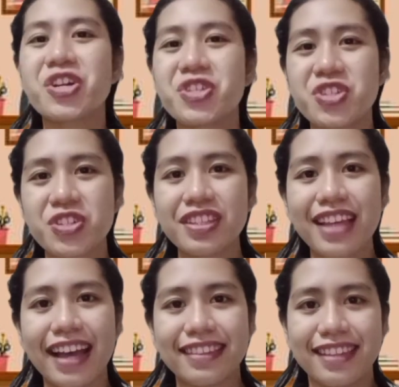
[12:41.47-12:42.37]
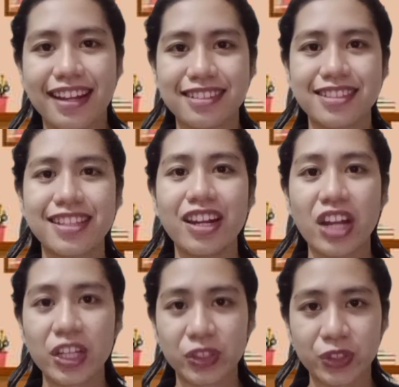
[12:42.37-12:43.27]
you should address the
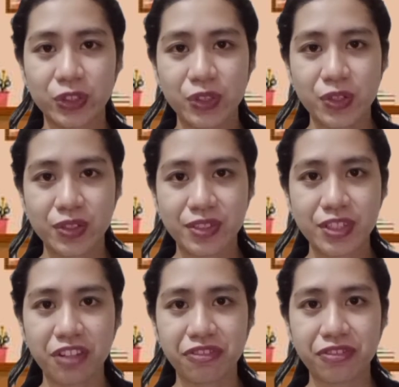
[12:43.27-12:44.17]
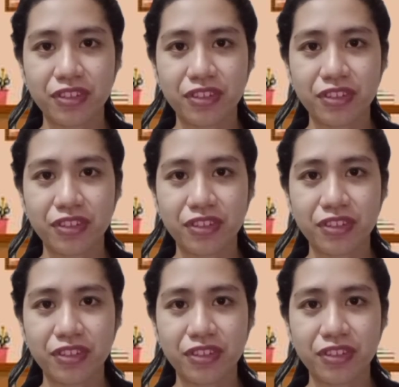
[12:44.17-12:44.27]
letter to yourself.